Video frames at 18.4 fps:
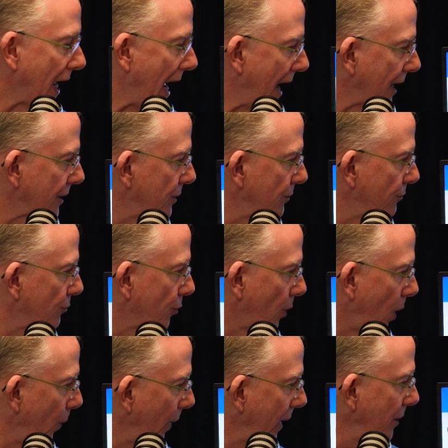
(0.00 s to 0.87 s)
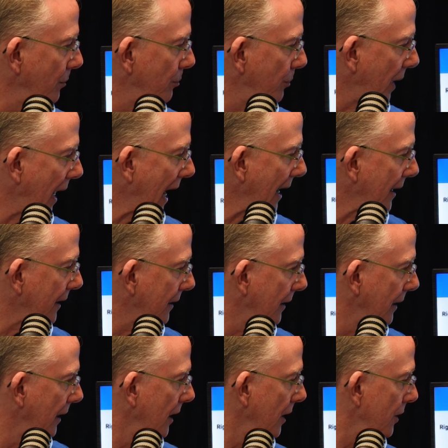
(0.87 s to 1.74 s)
active, growing plaque.
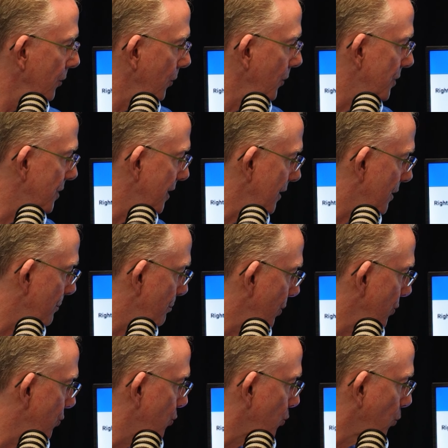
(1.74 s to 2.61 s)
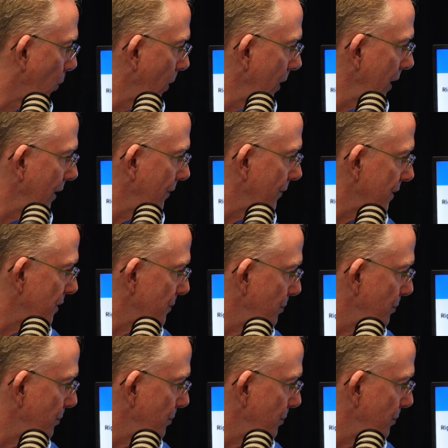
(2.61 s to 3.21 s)
You can see the majority of this